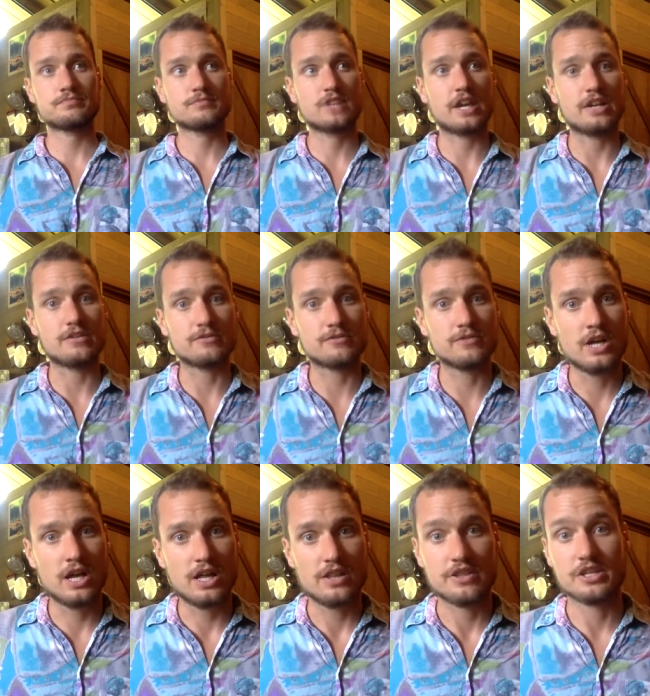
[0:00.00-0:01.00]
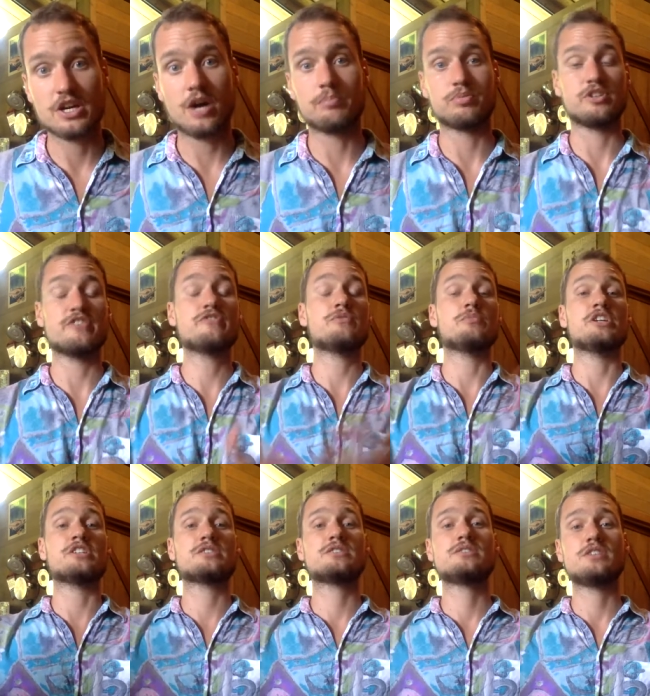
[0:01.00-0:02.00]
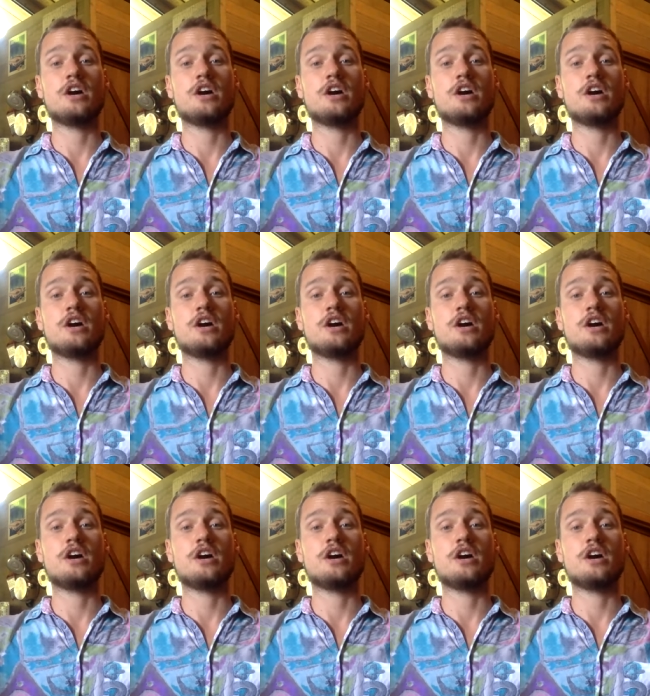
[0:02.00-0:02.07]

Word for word: kind of the upliftment